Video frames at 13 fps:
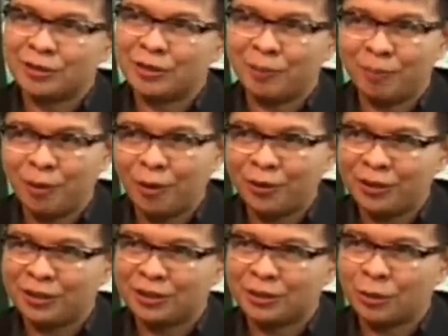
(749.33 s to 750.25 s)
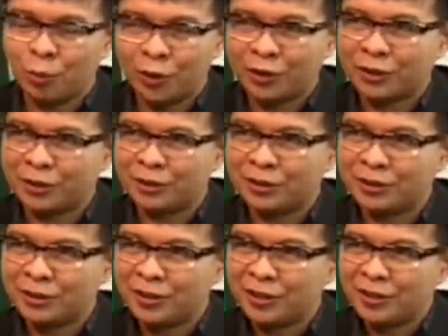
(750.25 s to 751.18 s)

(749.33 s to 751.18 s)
the employees, the workers,